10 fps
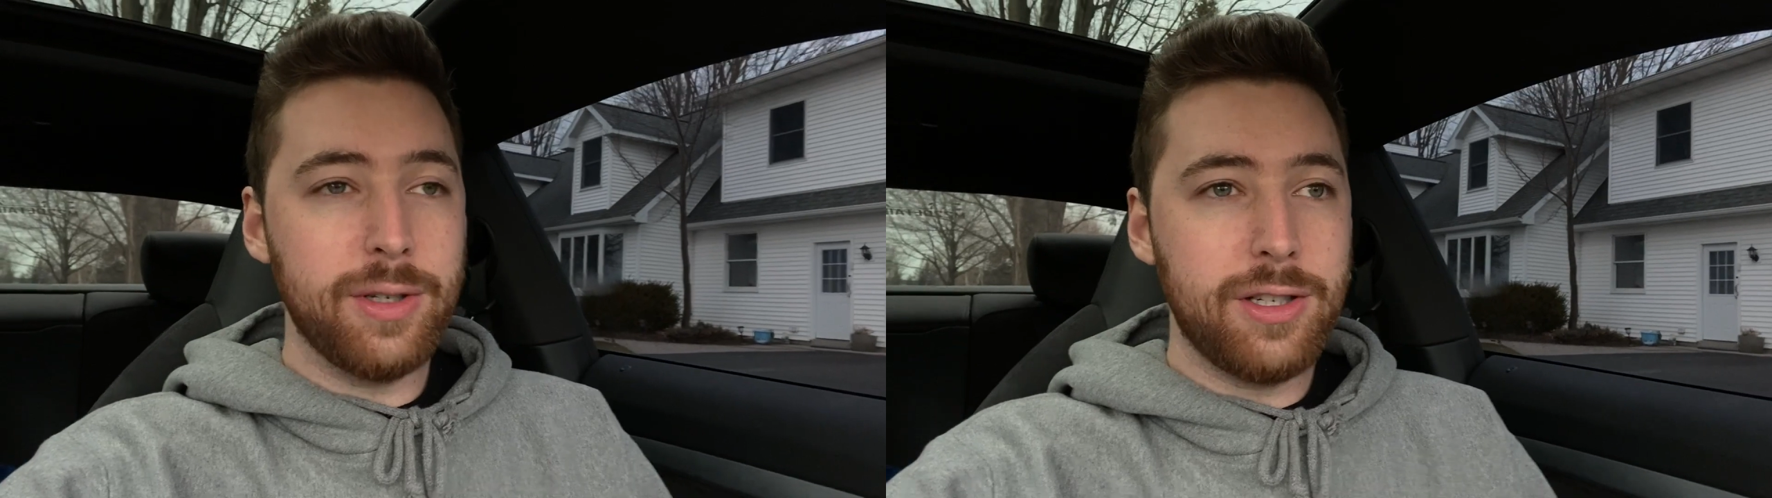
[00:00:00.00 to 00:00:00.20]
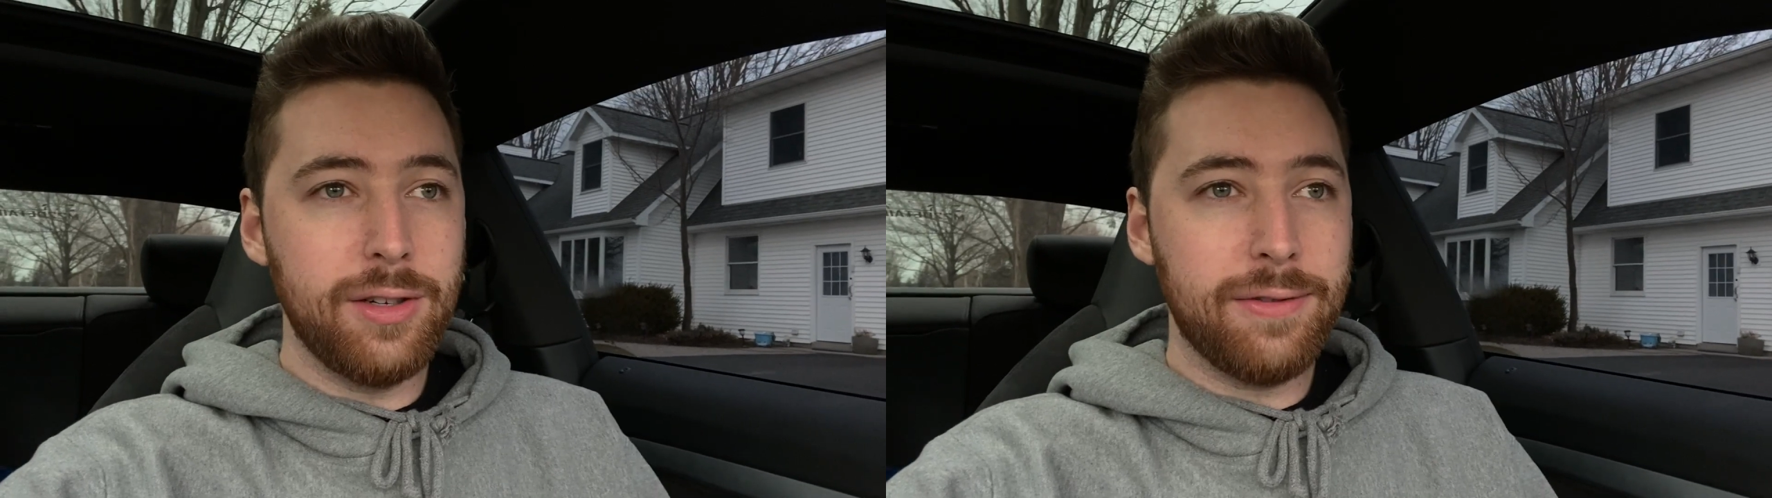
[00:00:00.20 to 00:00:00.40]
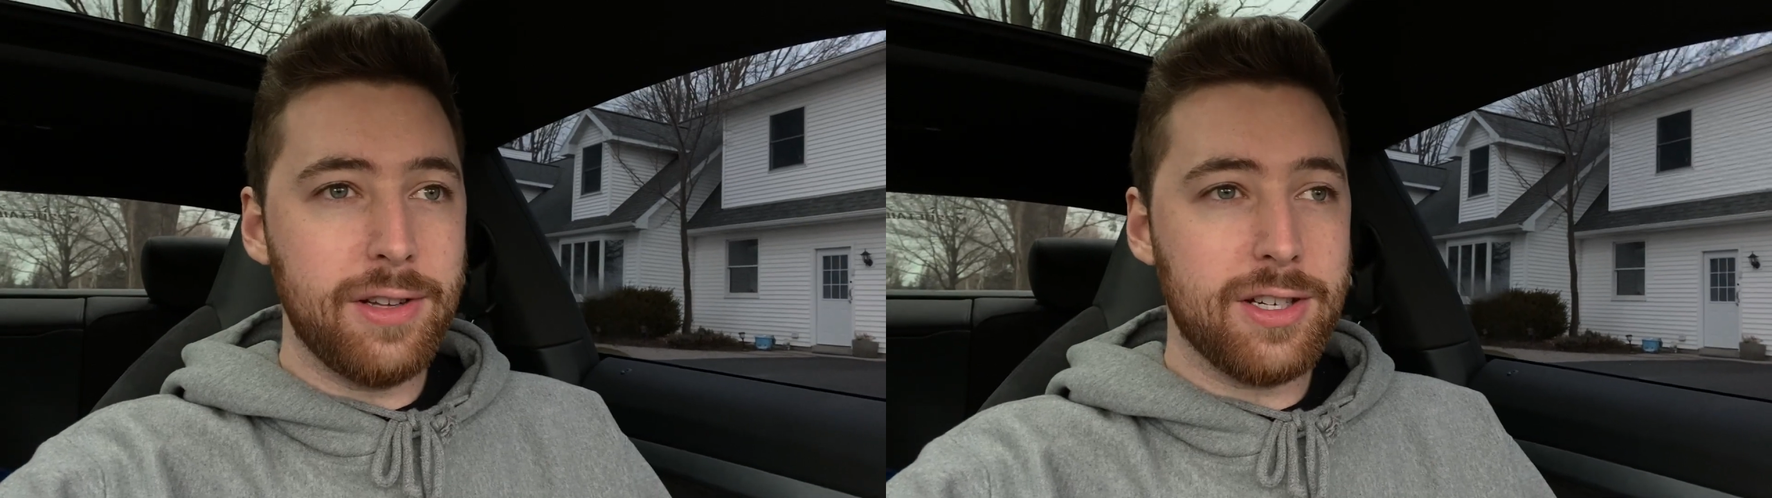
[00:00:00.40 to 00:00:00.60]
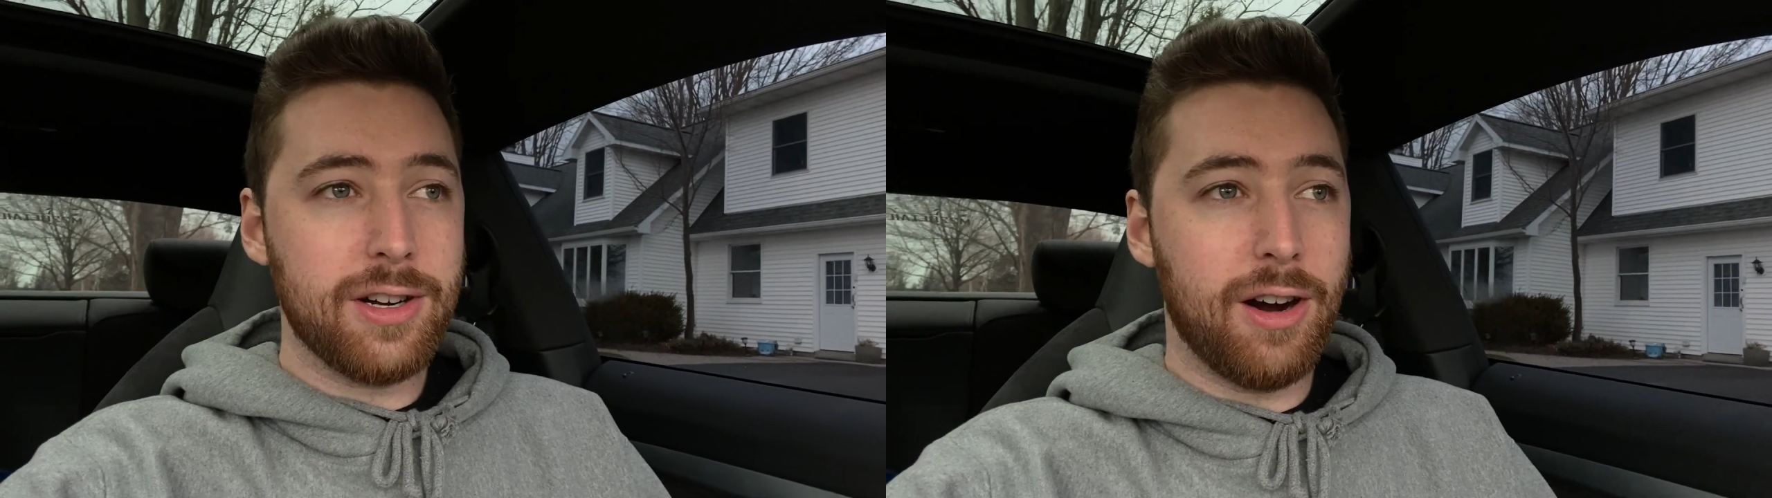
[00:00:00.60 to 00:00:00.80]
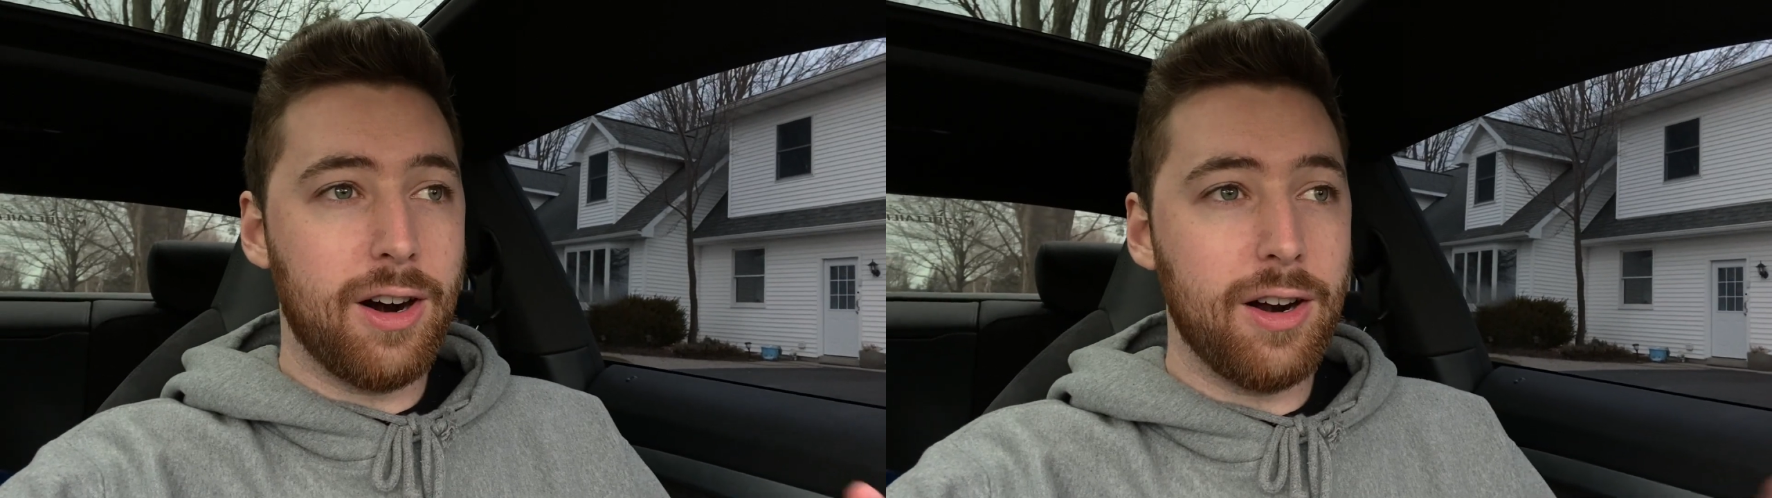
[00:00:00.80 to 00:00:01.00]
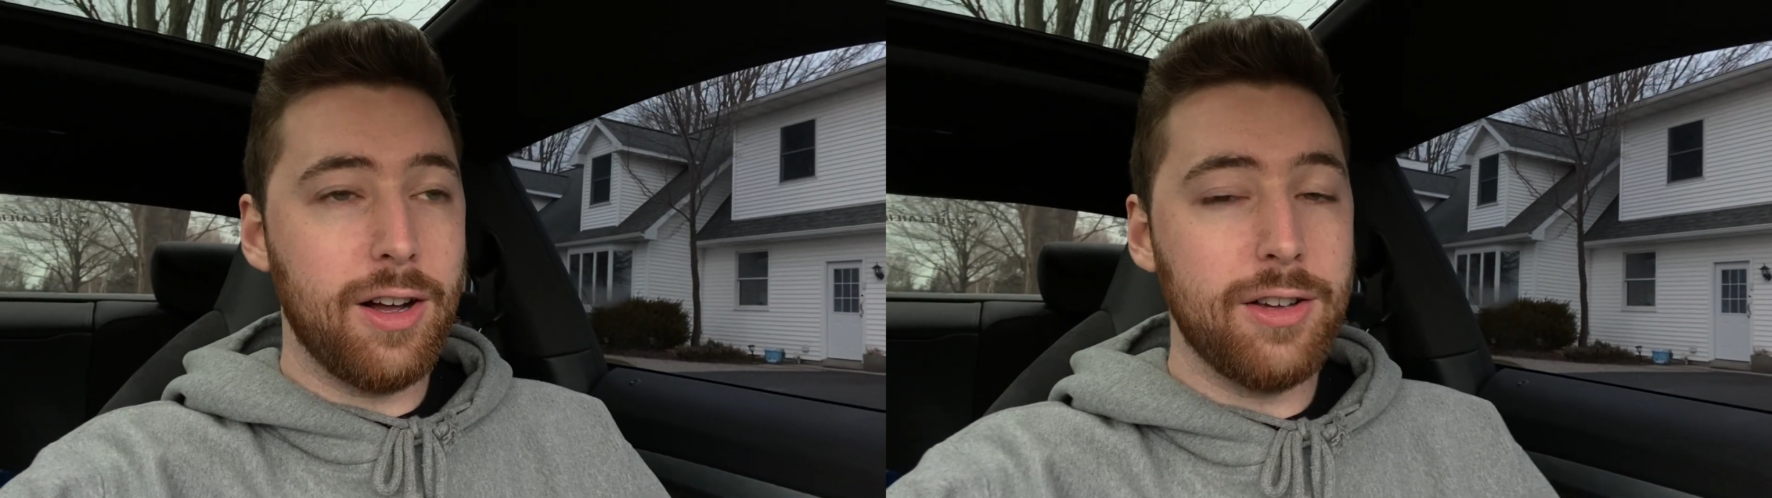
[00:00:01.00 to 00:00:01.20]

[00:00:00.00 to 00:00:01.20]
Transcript: a tune for this car,